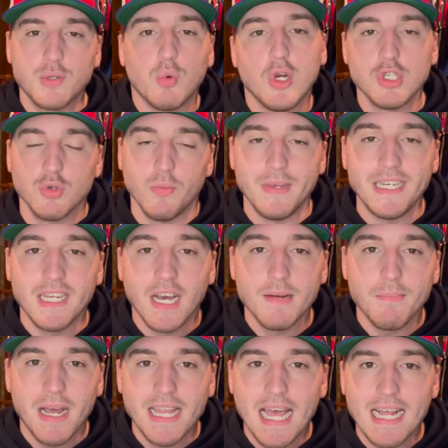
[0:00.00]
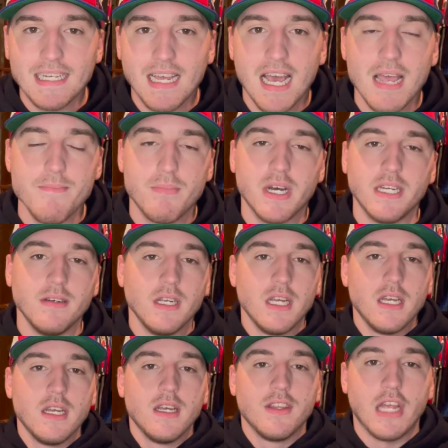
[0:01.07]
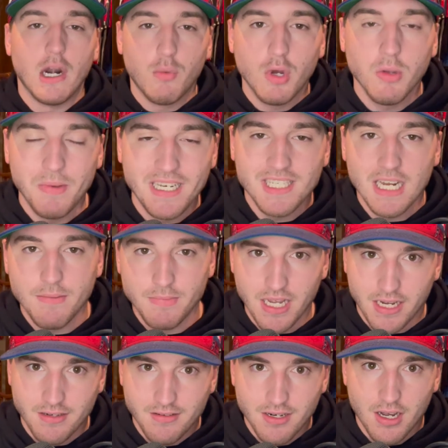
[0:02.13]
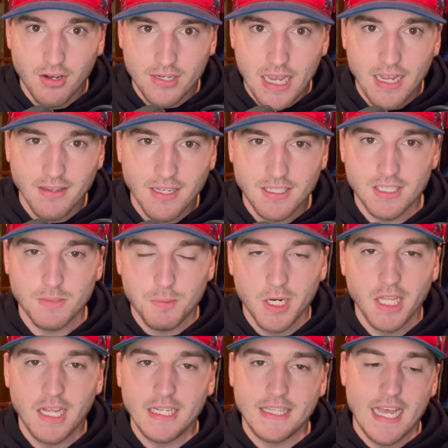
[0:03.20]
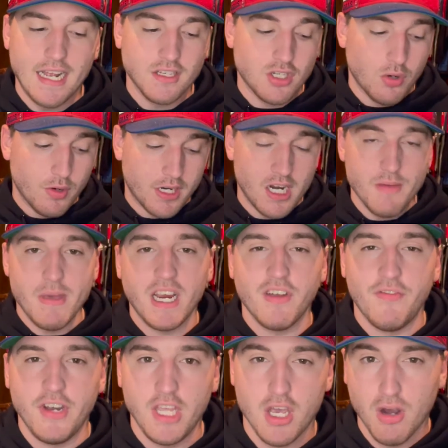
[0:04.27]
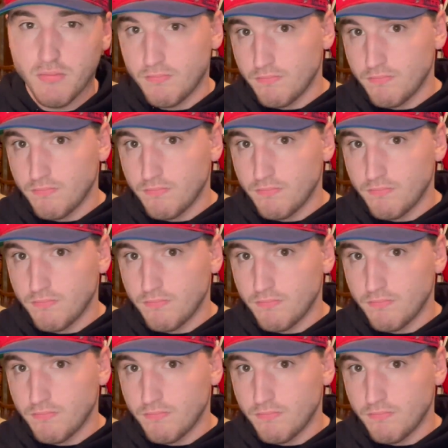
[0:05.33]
will be done by that time, but there will be some done. Okay, let's just put it like that. So we're going to make a video.